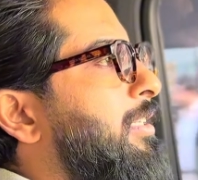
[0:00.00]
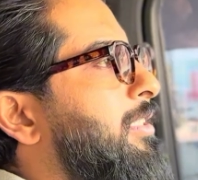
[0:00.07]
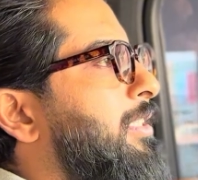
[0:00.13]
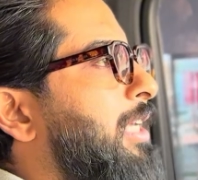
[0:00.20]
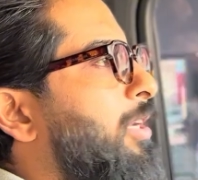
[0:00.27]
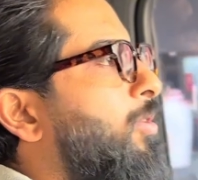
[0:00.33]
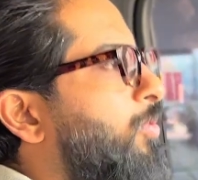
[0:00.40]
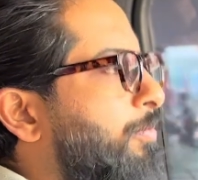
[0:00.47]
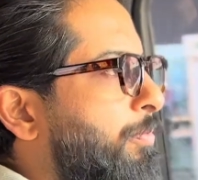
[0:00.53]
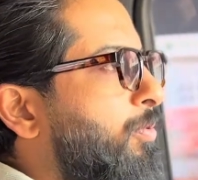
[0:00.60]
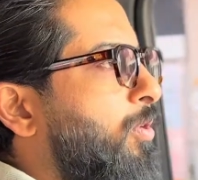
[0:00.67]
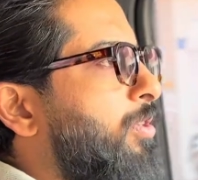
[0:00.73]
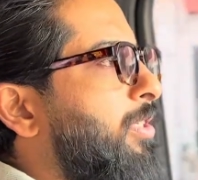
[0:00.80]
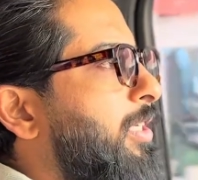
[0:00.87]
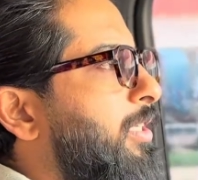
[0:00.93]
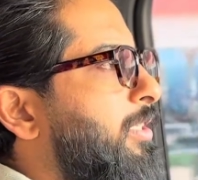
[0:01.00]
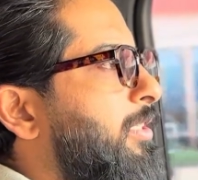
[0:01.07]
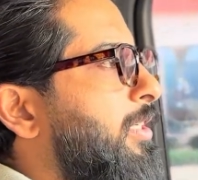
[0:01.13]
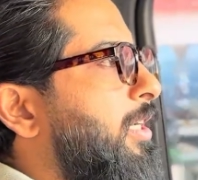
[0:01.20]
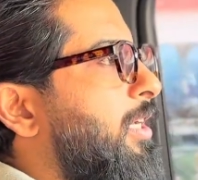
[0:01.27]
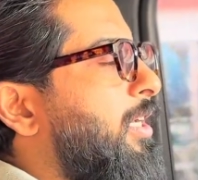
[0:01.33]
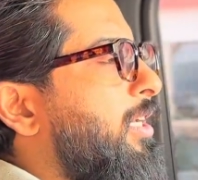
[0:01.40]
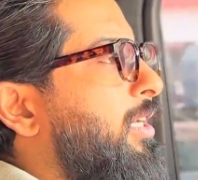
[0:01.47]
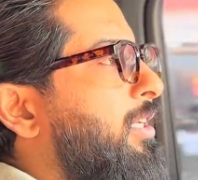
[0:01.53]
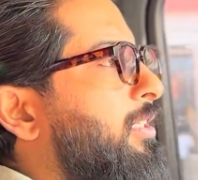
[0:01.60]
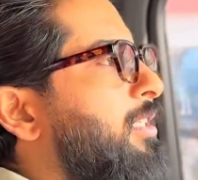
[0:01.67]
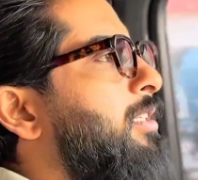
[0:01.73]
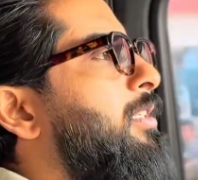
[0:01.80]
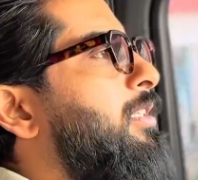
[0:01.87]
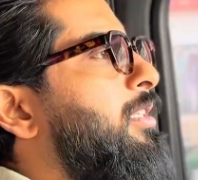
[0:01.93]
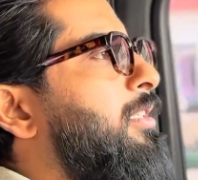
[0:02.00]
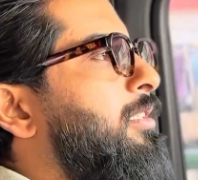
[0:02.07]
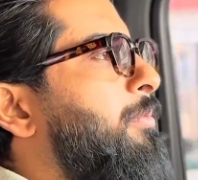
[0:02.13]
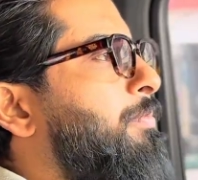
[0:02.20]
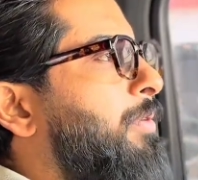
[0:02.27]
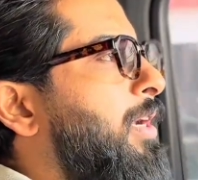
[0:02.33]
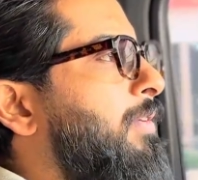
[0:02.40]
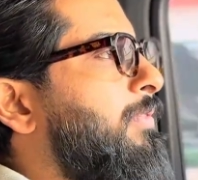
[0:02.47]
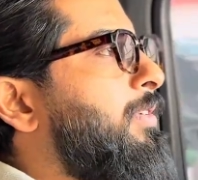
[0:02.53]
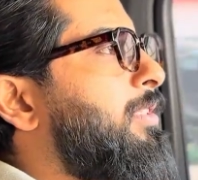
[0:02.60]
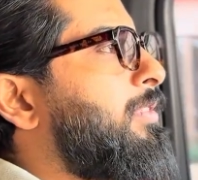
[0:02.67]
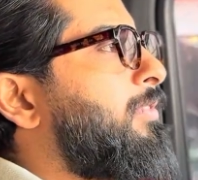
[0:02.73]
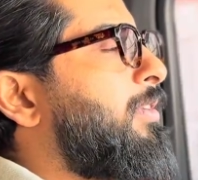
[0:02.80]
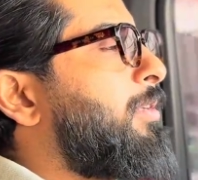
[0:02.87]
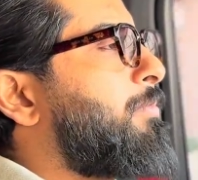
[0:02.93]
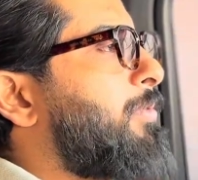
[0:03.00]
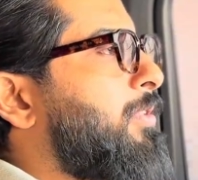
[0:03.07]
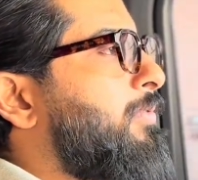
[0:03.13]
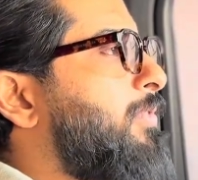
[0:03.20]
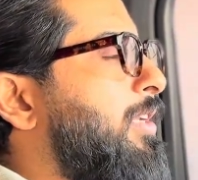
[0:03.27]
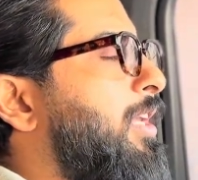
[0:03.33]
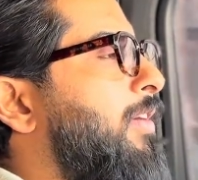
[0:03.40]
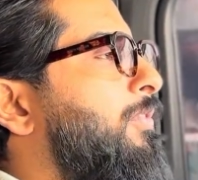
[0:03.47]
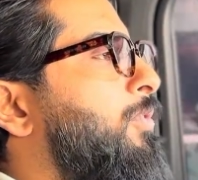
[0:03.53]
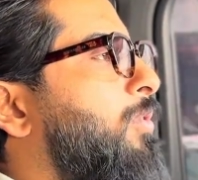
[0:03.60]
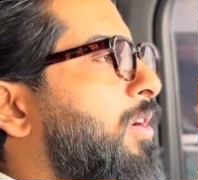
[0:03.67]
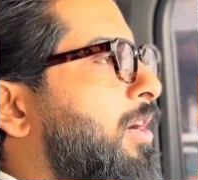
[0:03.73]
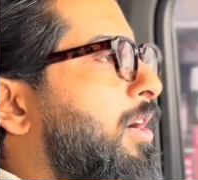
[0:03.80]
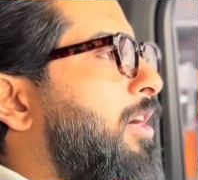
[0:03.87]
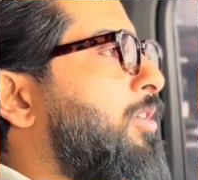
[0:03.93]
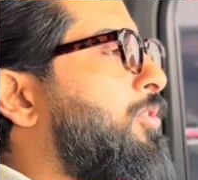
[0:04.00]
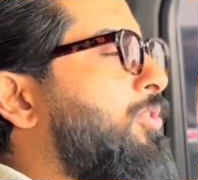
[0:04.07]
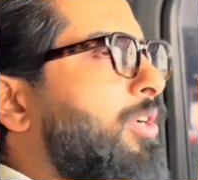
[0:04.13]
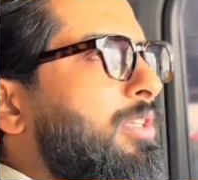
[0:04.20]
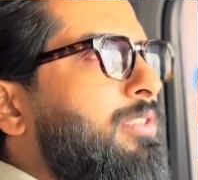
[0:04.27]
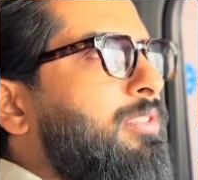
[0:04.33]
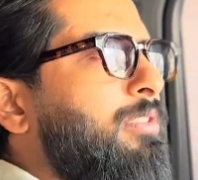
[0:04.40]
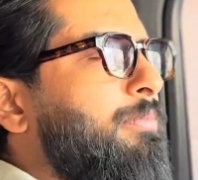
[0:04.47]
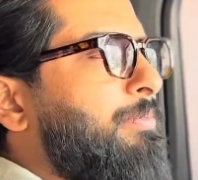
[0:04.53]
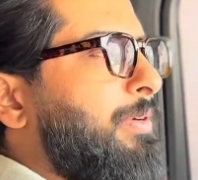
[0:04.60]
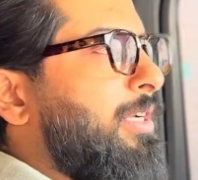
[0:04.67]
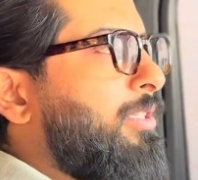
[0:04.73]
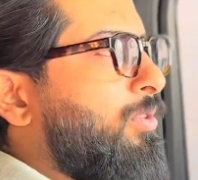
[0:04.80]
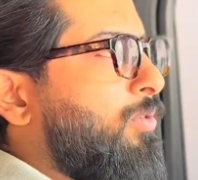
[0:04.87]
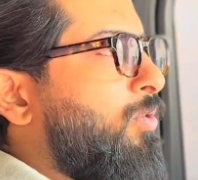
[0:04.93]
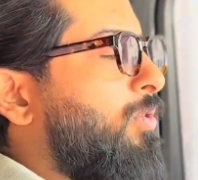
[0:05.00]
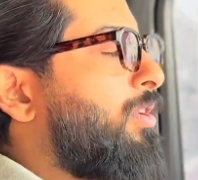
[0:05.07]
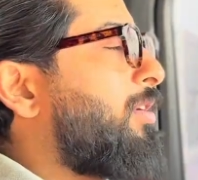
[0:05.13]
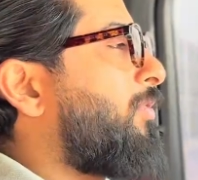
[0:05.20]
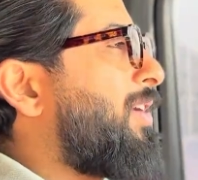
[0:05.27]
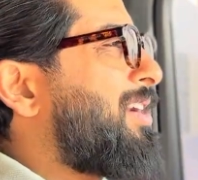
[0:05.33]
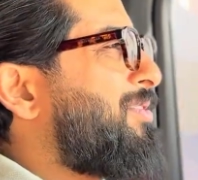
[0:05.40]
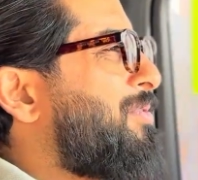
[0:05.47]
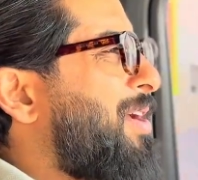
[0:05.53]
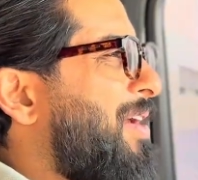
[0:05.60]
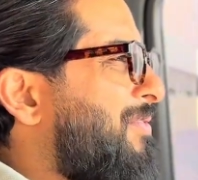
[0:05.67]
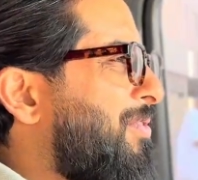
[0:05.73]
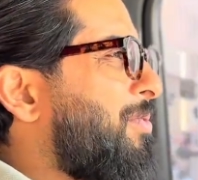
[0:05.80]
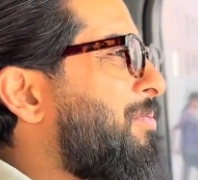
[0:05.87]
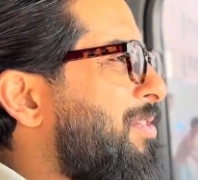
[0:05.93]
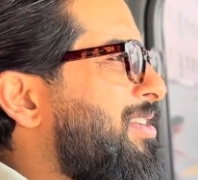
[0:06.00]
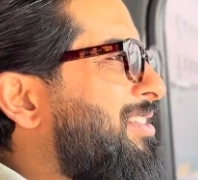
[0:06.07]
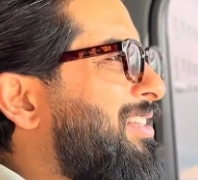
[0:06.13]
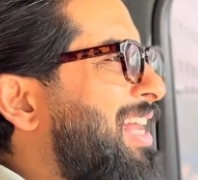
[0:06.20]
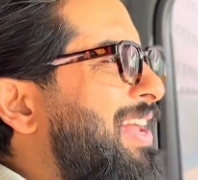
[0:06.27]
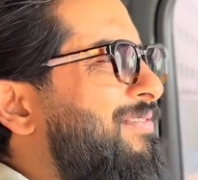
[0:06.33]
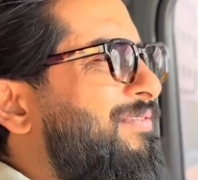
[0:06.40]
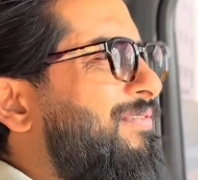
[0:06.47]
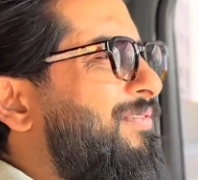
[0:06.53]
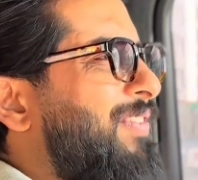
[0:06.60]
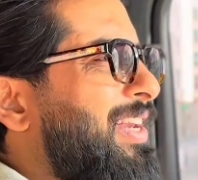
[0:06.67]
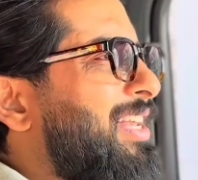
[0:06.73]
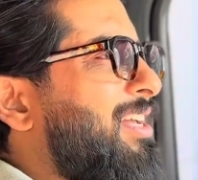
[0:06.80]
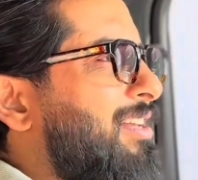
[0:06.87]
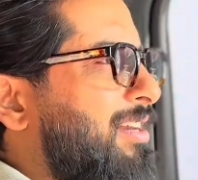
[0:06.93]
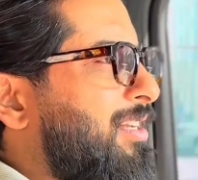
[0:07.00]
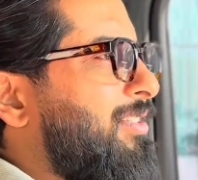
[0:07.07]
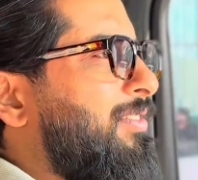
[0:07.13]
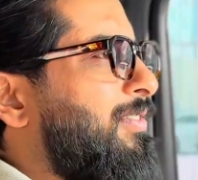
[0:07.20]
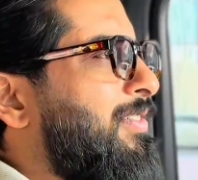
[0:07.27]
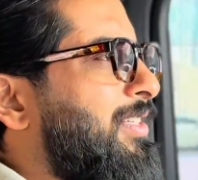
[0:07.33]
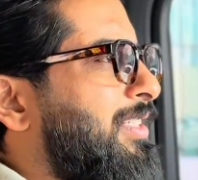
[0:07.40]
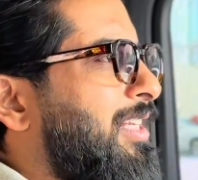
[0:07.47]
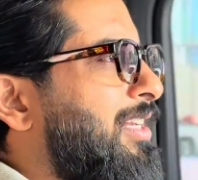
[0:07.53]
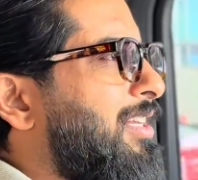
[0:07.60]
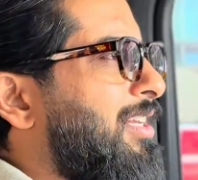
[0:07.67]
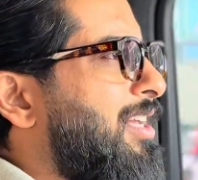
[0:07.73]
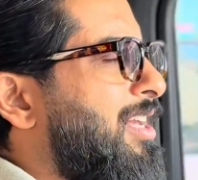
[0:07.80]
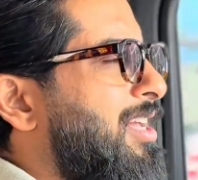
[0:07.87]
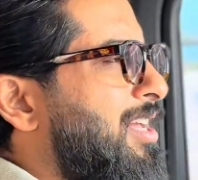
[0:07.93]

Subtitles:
sell out projects, then the private developers will have to adjust the price accordingly. Right now, everyone is very aggressively selling.